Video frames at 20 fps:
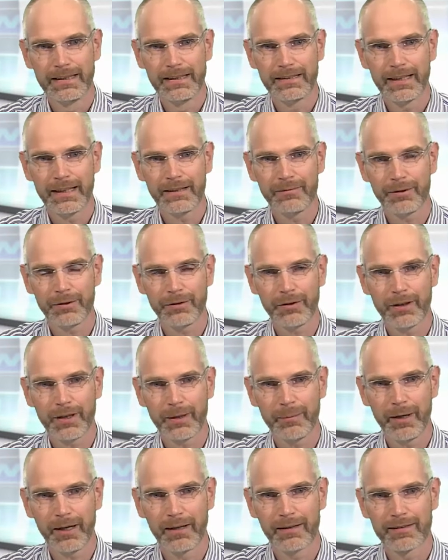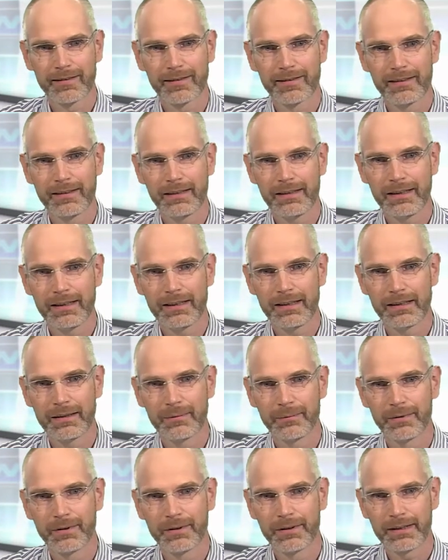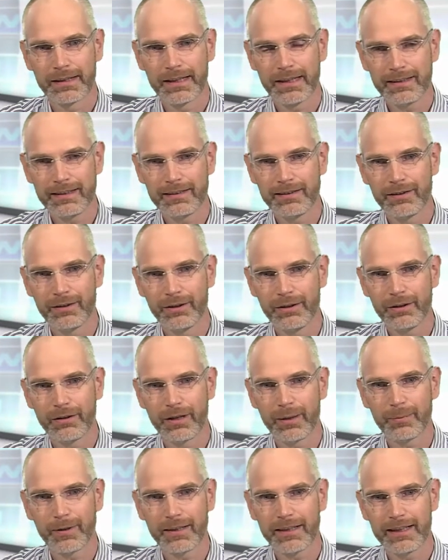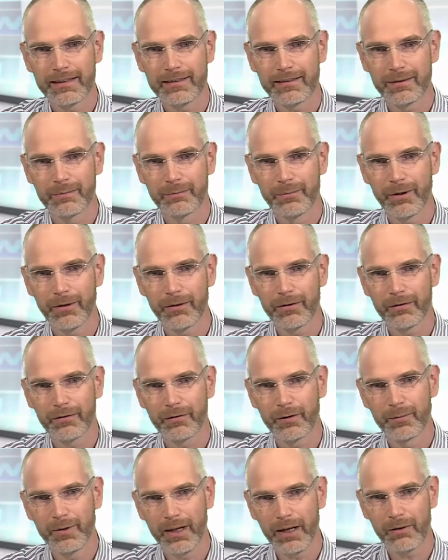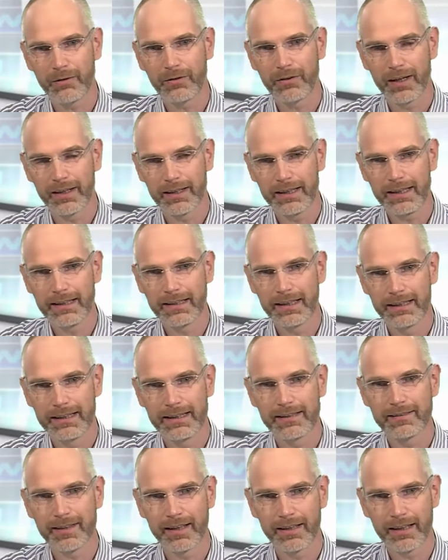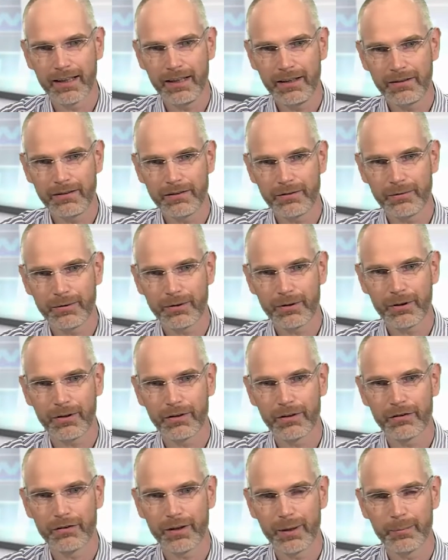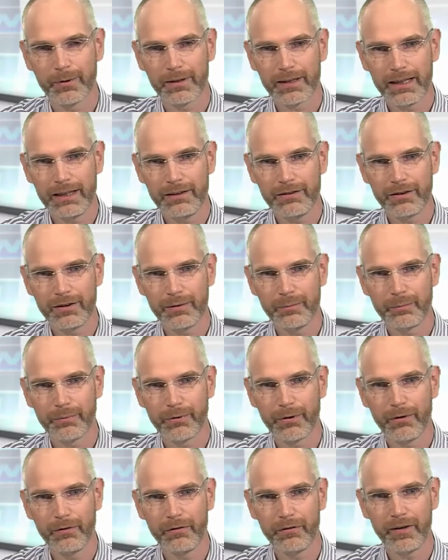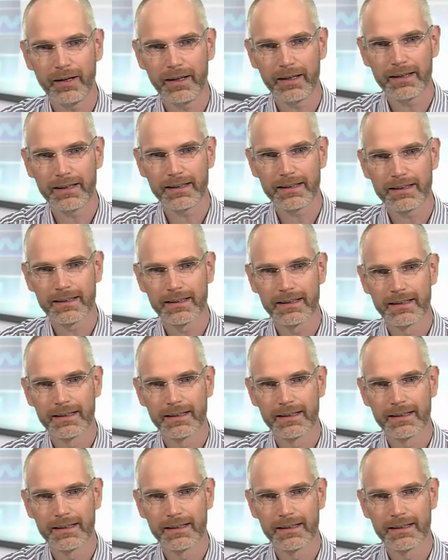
Then we'll talk about getting to know your application both from the outside in and inside out. We'll call this application profiling.